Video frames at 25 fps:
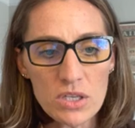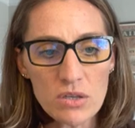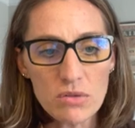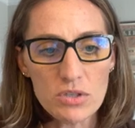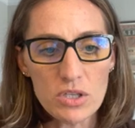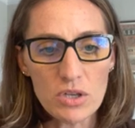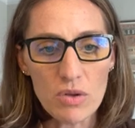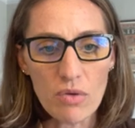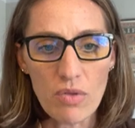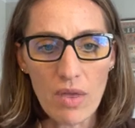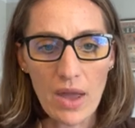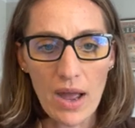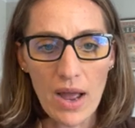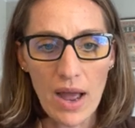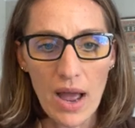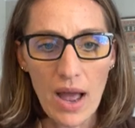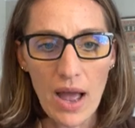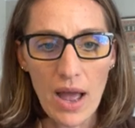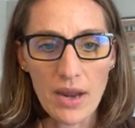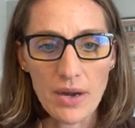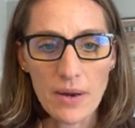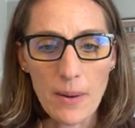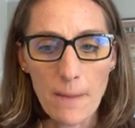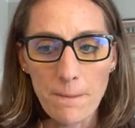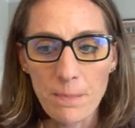you do
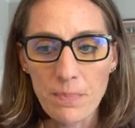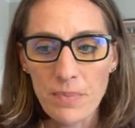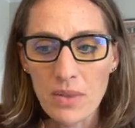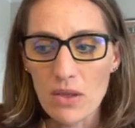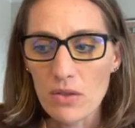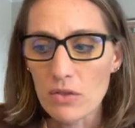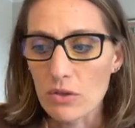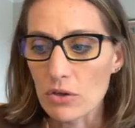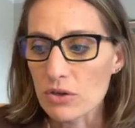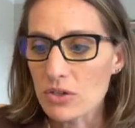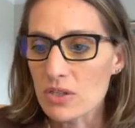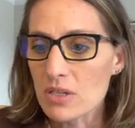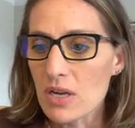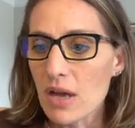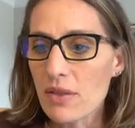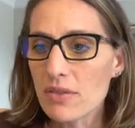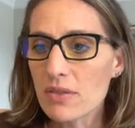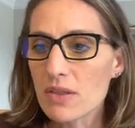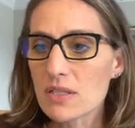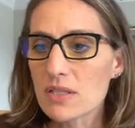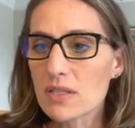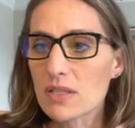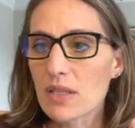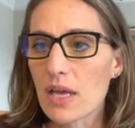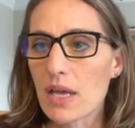that, there's not
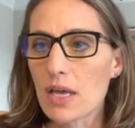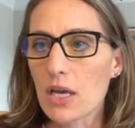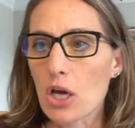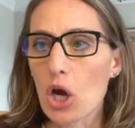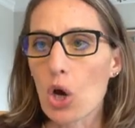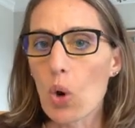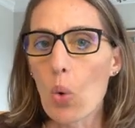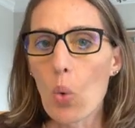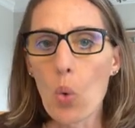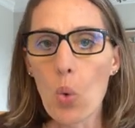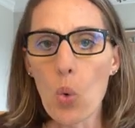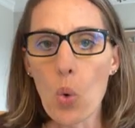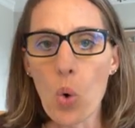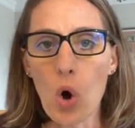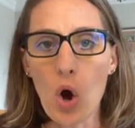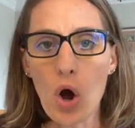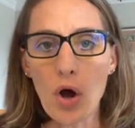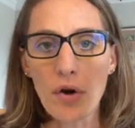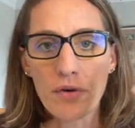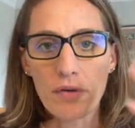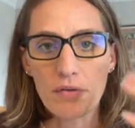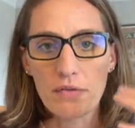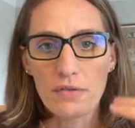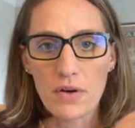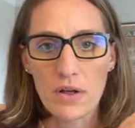this like
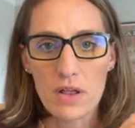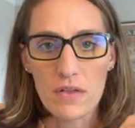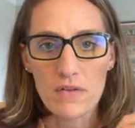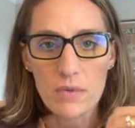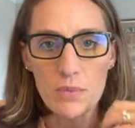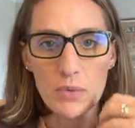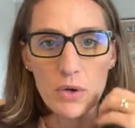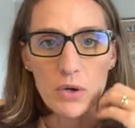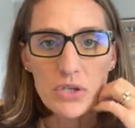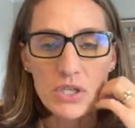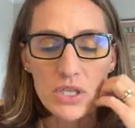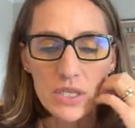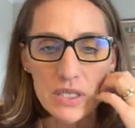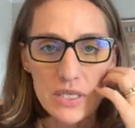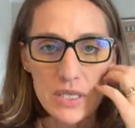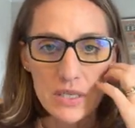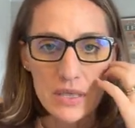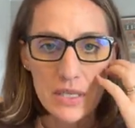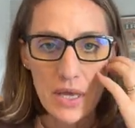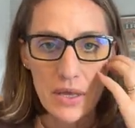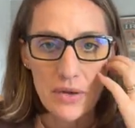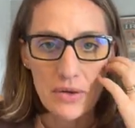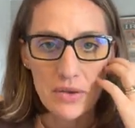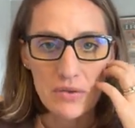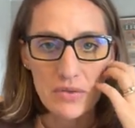waterfall of emotions at
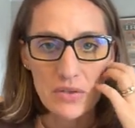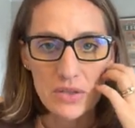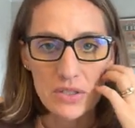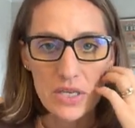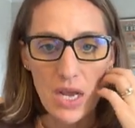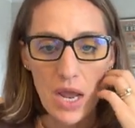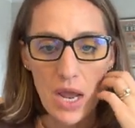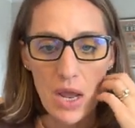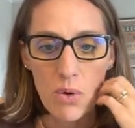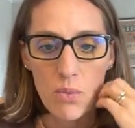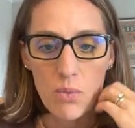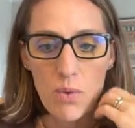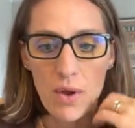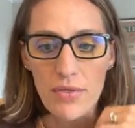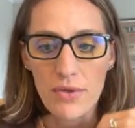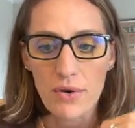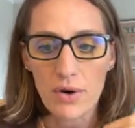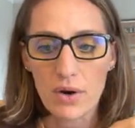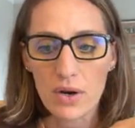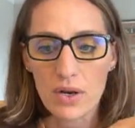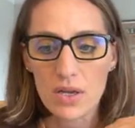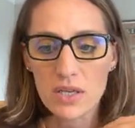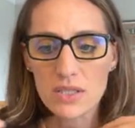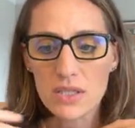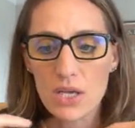the end of the day.
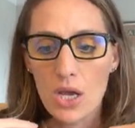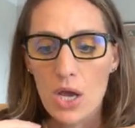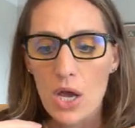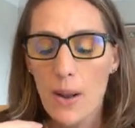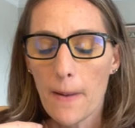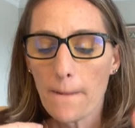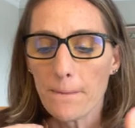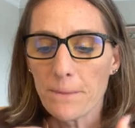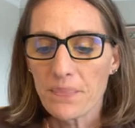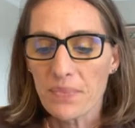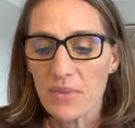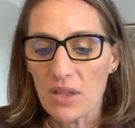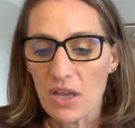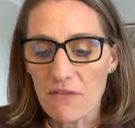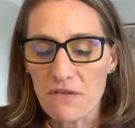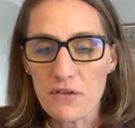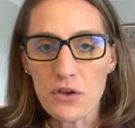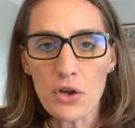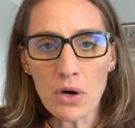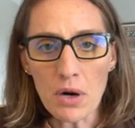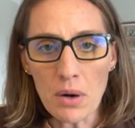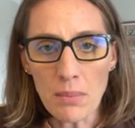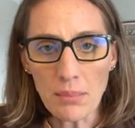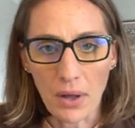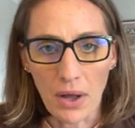Whether, because if
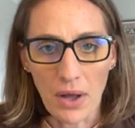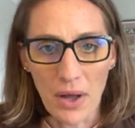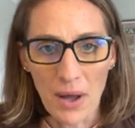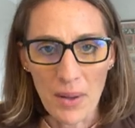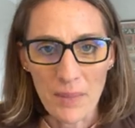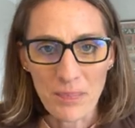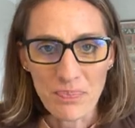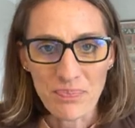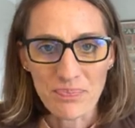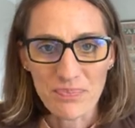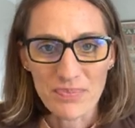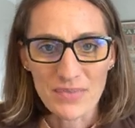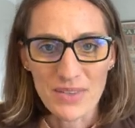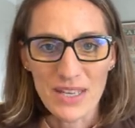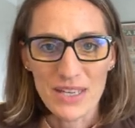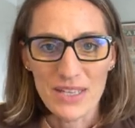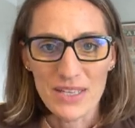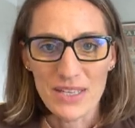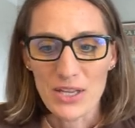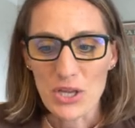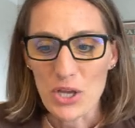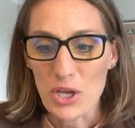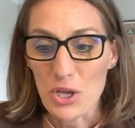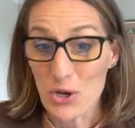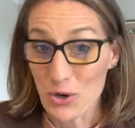you're a mom,
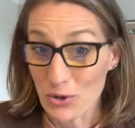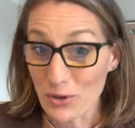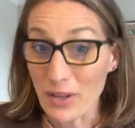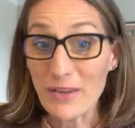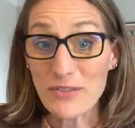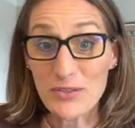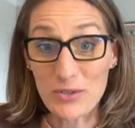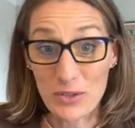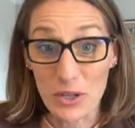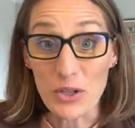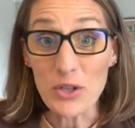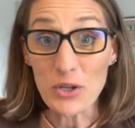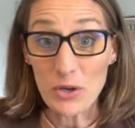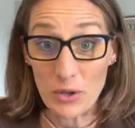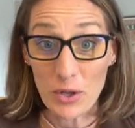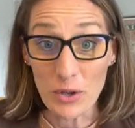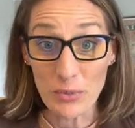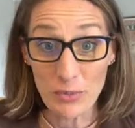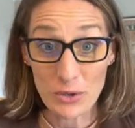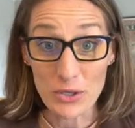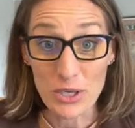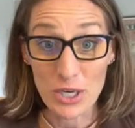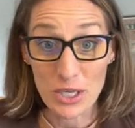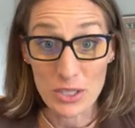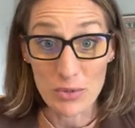your life's a little
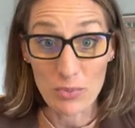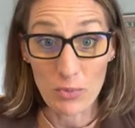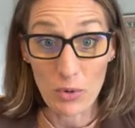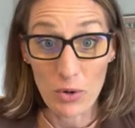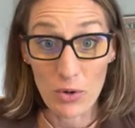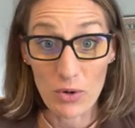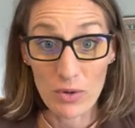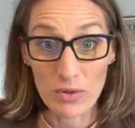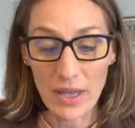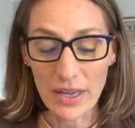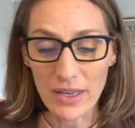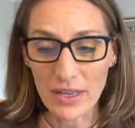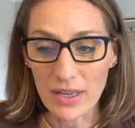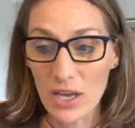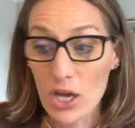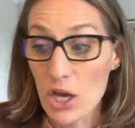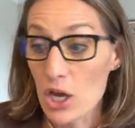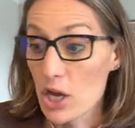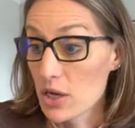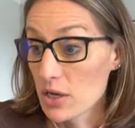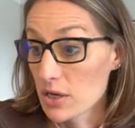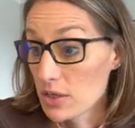unpredictable. Like